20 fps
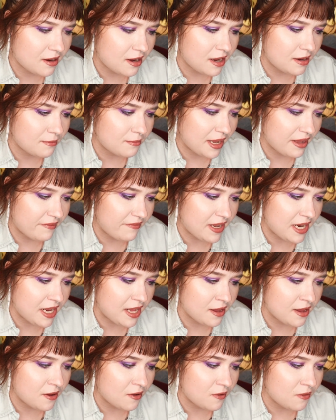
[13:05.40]
on my
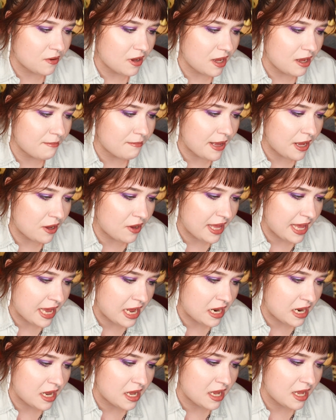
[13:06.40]
video about
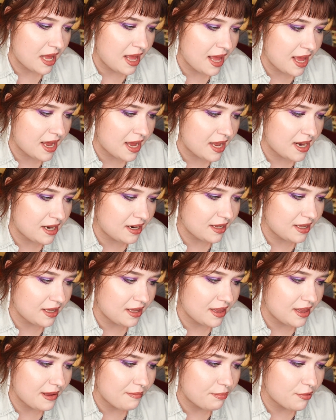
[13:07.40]
Anna and
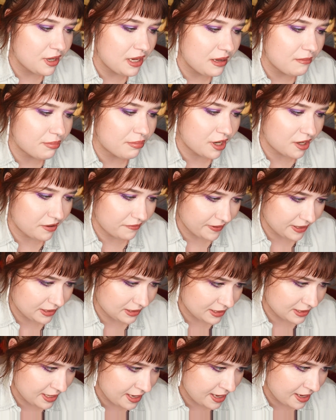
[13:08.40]
they put it
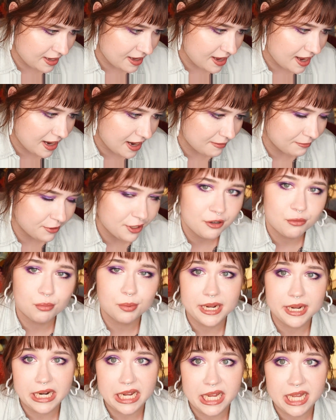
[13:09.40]
perfectly, and I'm gonna
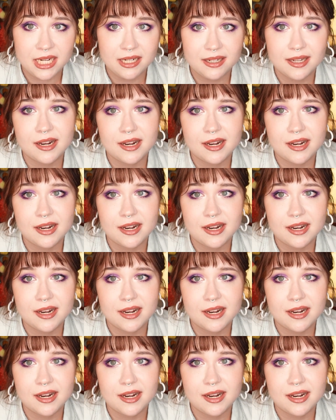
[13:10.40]
read it.